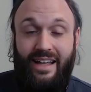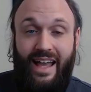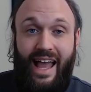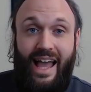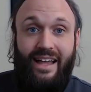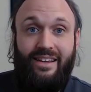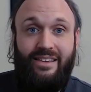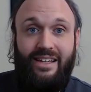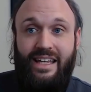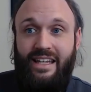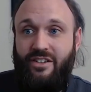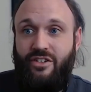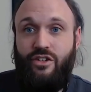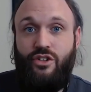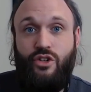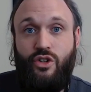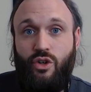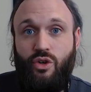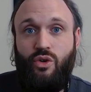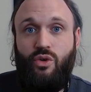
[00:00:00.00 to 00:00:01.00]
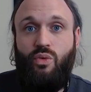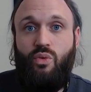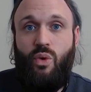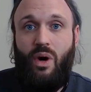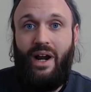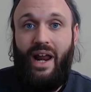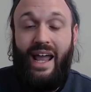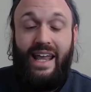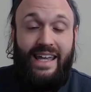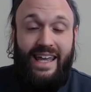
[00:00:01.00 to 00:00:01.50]
to at least do
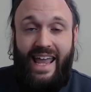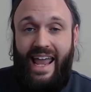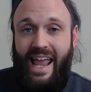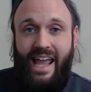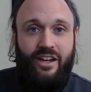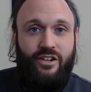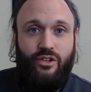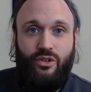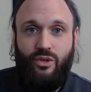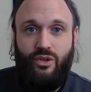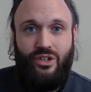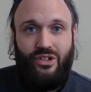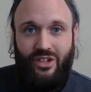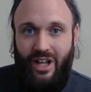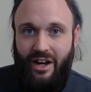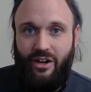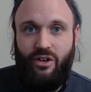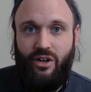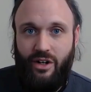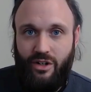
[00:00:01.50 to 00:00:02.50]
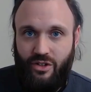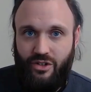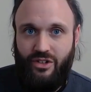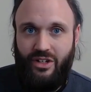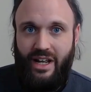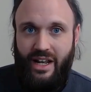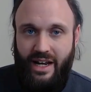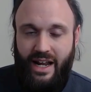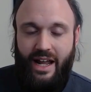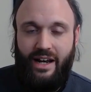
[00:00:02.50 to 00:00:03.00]
what I can't do because I don't
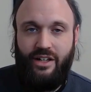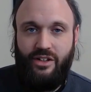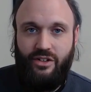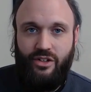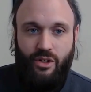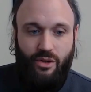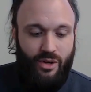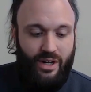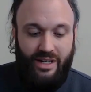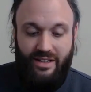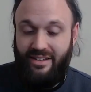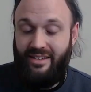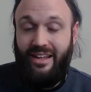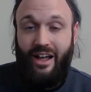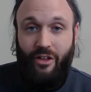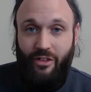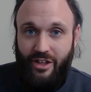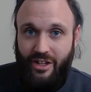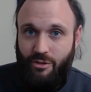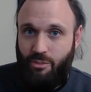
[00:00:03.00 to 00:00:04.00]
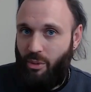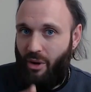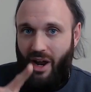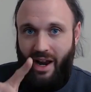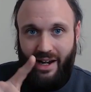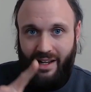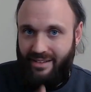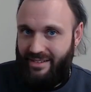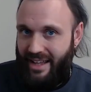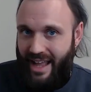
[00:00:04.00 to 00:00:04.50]
understand how to do it sell these
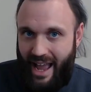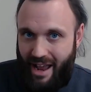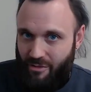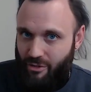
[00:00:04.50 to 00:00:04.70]
products,